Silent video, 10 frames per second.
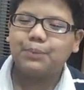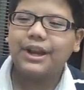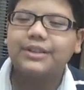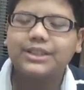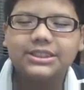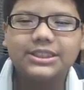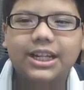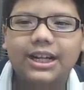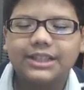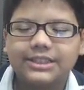Viruses
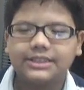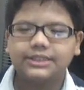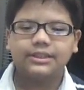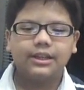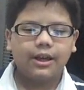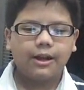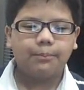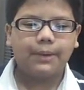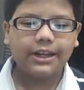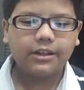are actually
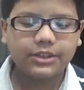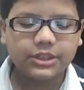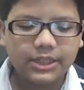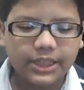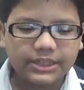biological